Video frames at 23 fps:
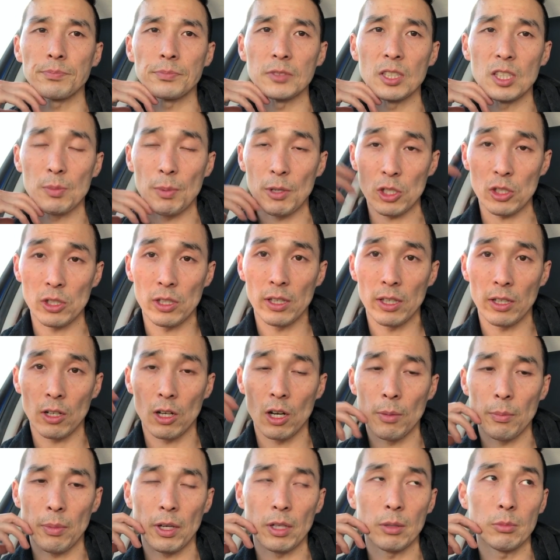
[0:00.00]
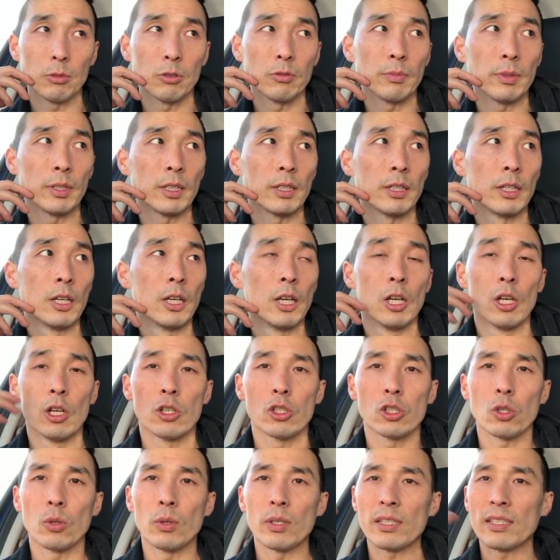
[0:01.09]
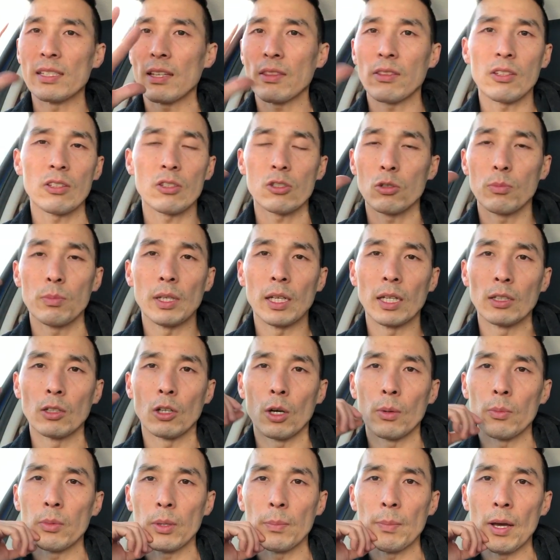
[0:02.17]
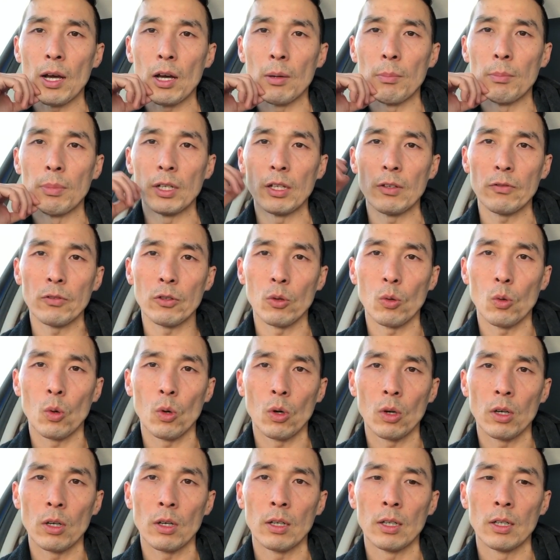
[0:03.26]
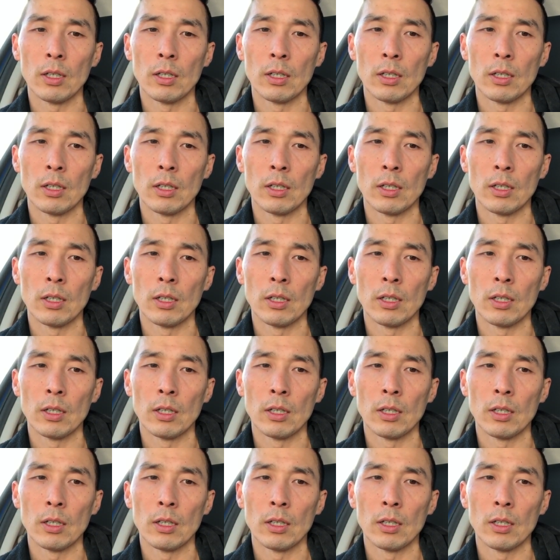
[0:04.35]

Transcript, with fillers: especially the compound movement so it's nothing to be alarmed about but if you're